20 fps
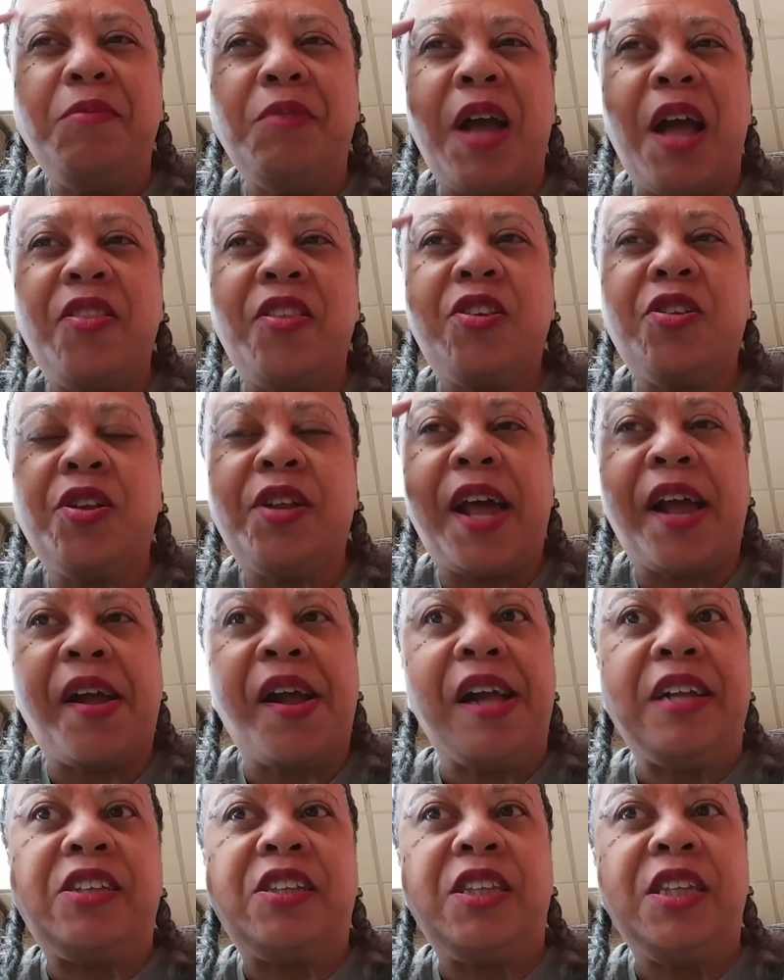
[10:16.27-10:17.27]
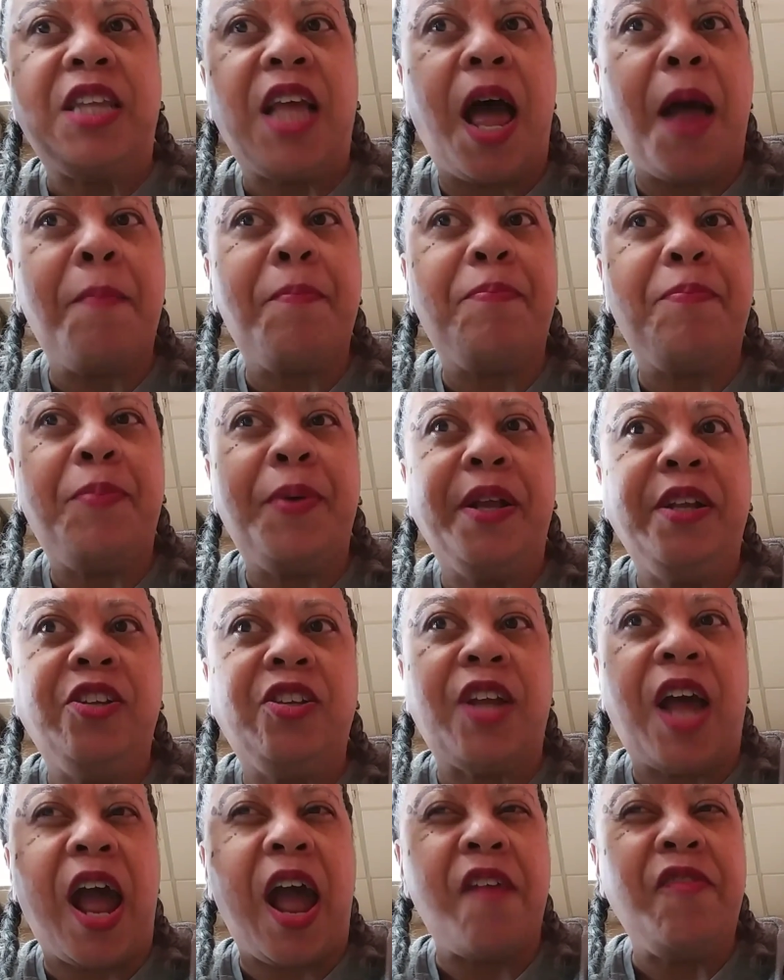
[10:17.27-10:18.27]
had this look like, it's not
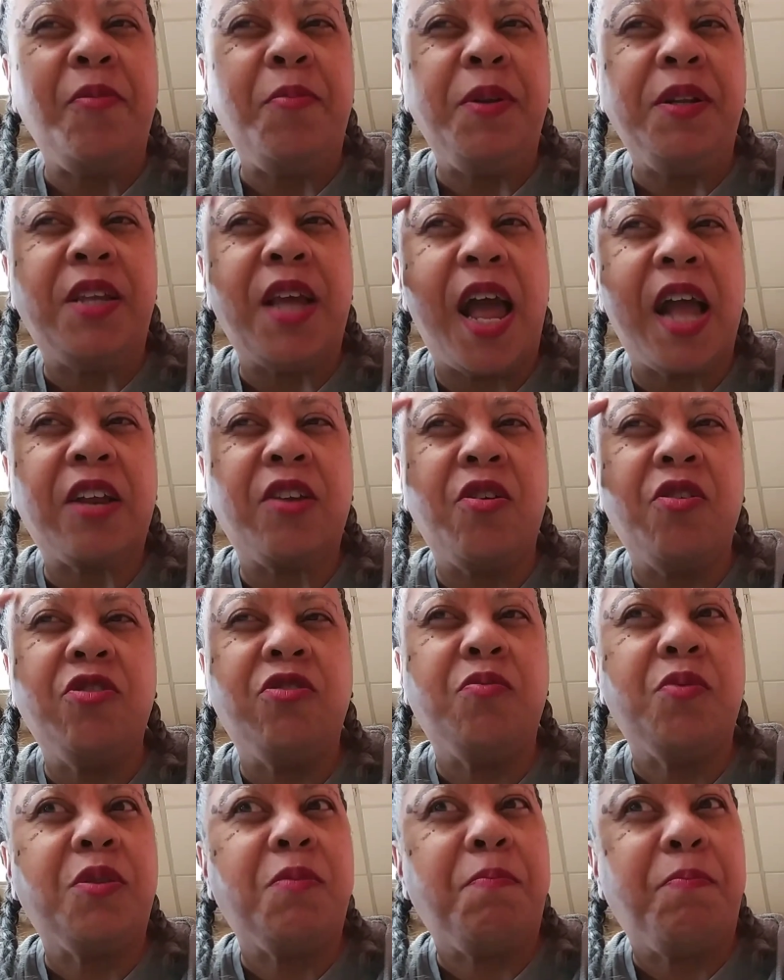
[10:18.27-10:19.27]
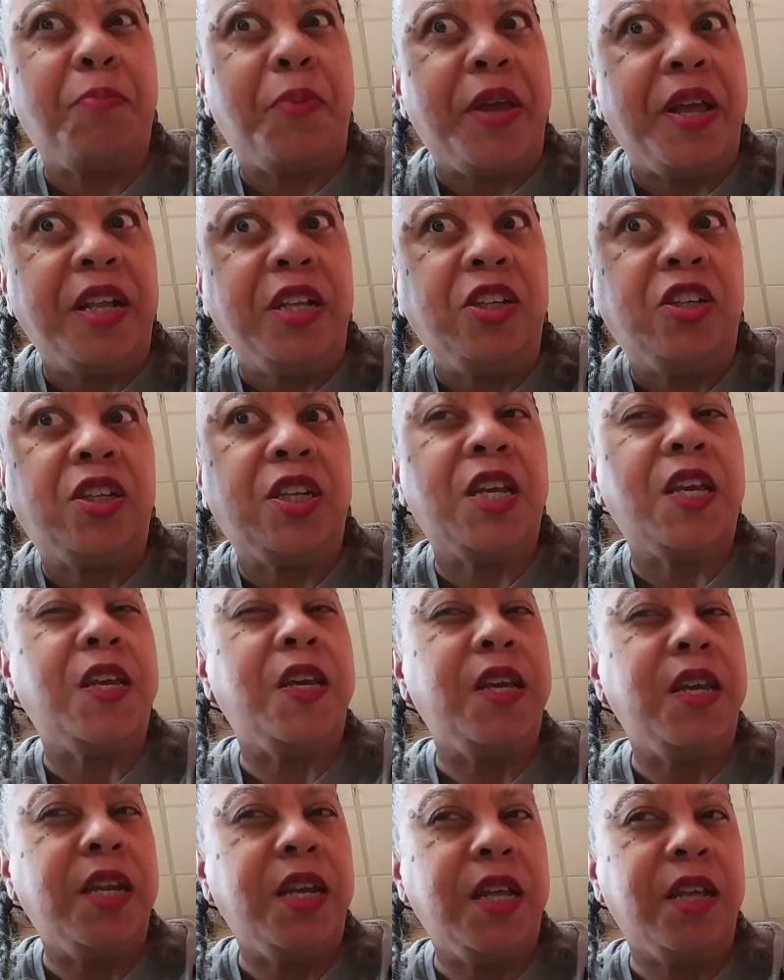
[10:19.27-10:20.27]
binge. I haven't been diagnosed with binge
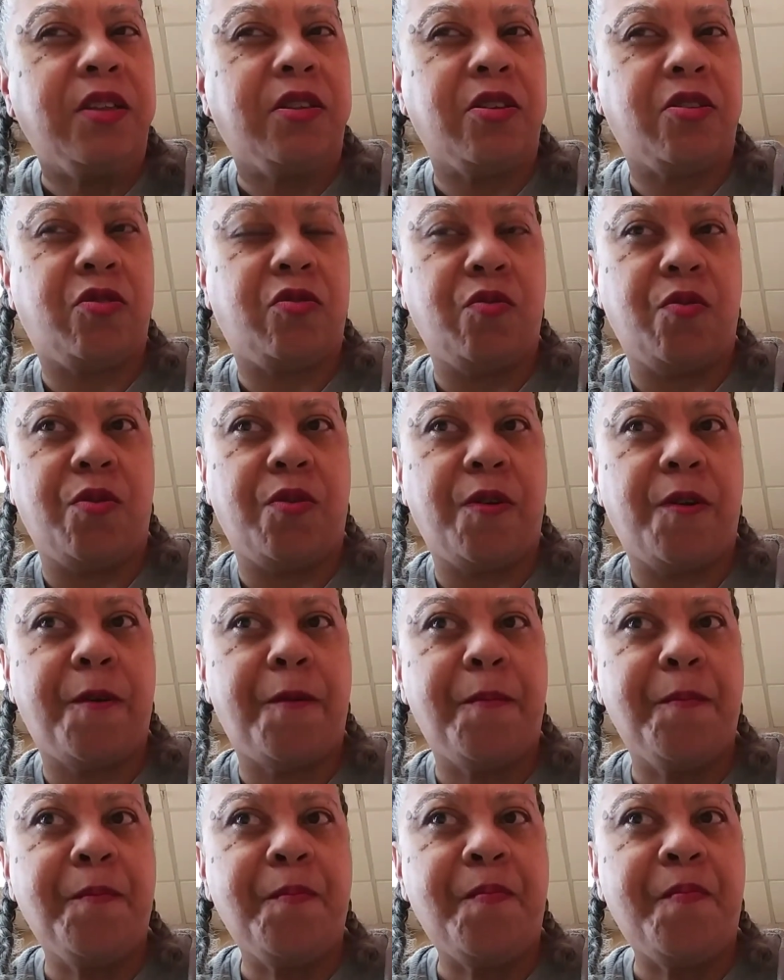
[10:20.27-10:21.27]
eating disorder.